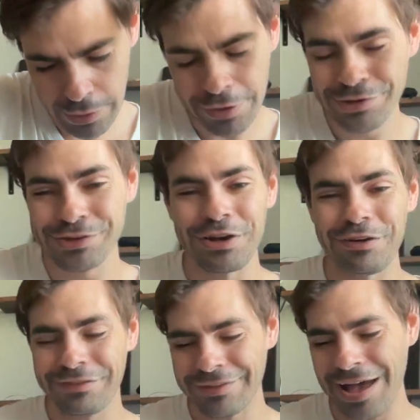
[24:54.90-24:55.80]
So
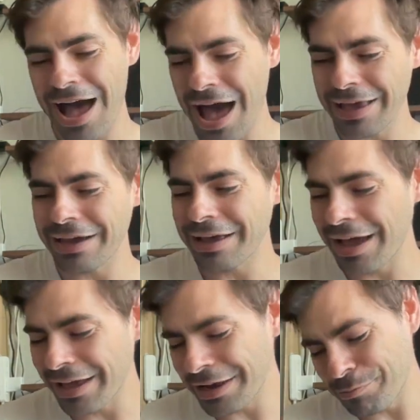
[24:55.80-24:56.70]
I
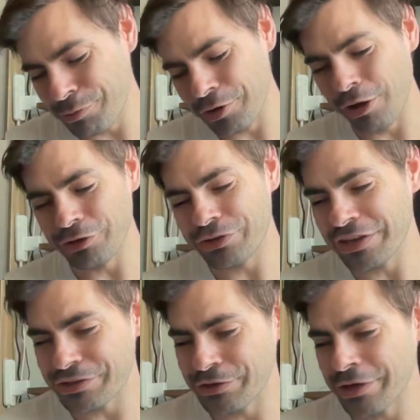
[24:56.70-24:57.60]
gotta put all
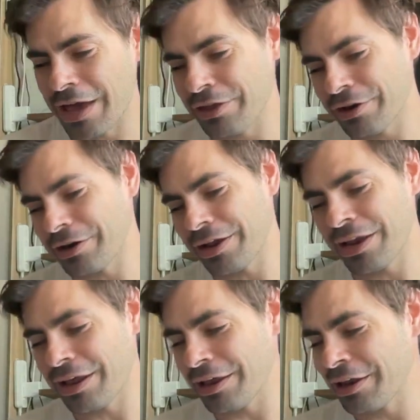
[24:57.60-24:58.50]
this together in
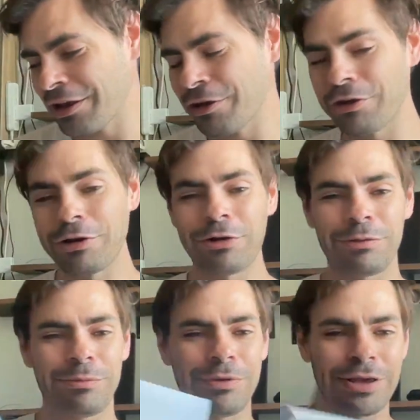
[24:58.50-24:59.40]
another
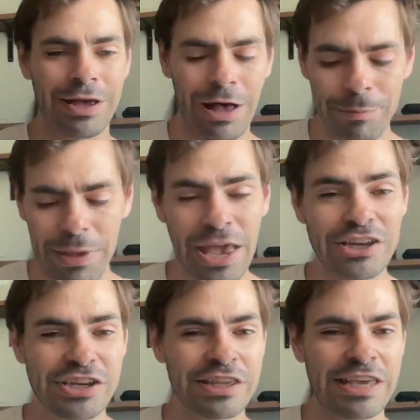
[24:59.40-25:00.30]

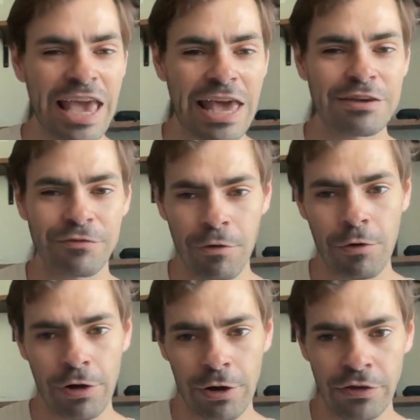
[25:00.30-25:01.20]
page at the end
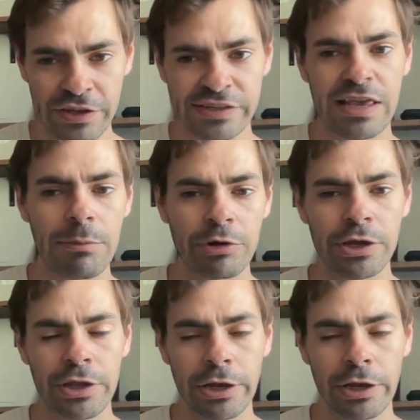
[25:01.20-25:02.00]
for the summary that I'm gonna